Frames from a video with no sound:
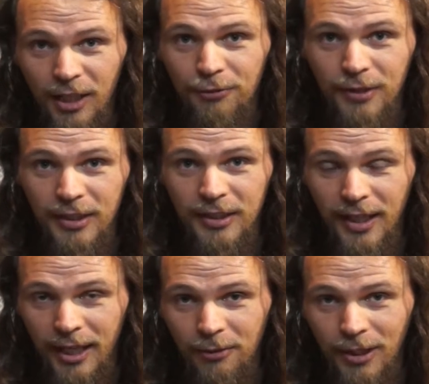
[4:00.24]
currently
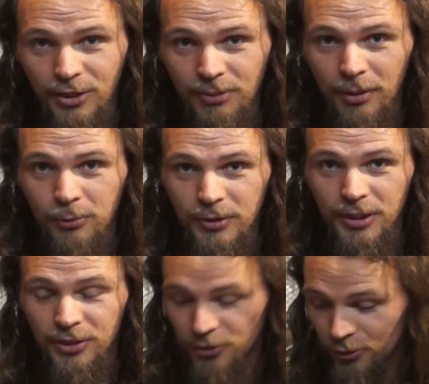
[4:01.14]
now actually
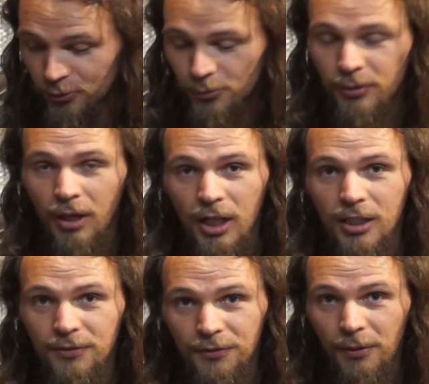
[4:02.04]
bolted to
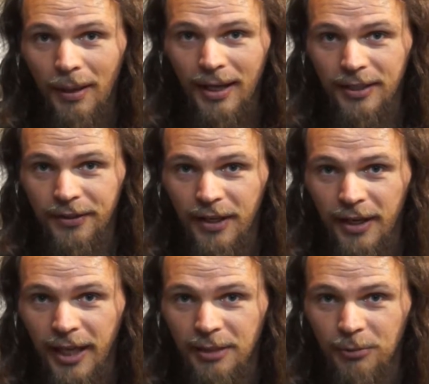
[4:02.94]
half of the pallet that
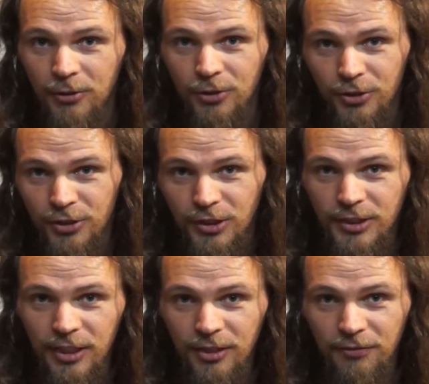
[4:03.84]
it came on, just
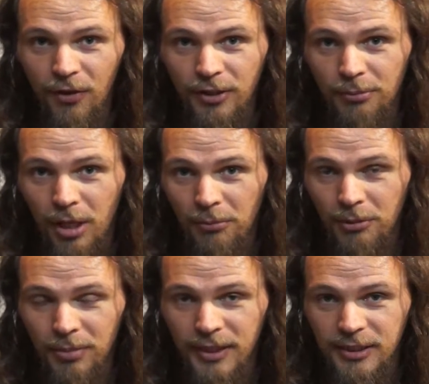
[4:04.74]
until I find a
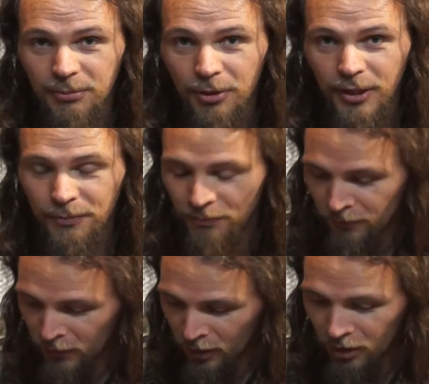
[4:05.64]
permanent place to put it.
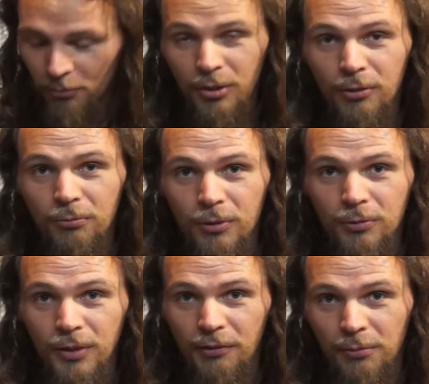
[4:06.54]
But
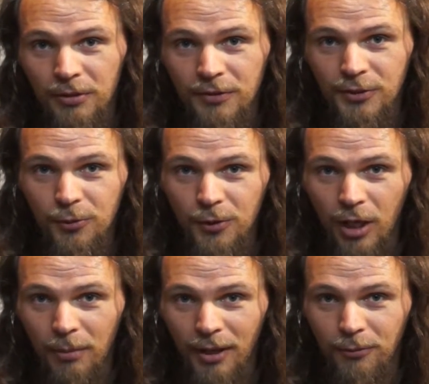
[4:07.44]
we'll give a bit of a
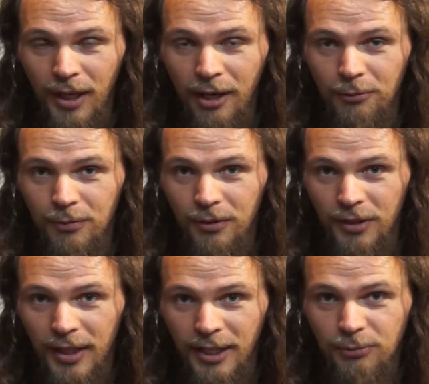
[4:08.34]
talk about how
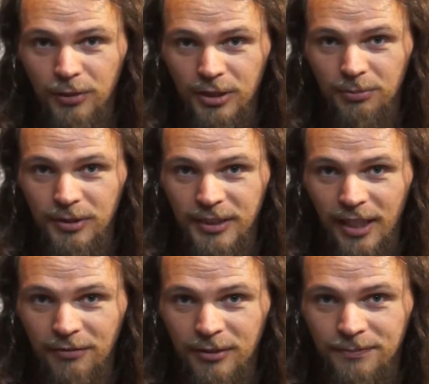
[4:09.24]
the legs were to put
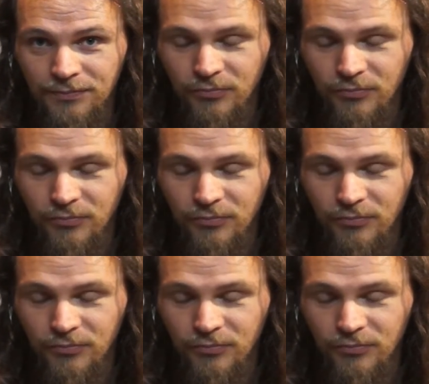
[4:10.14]
together.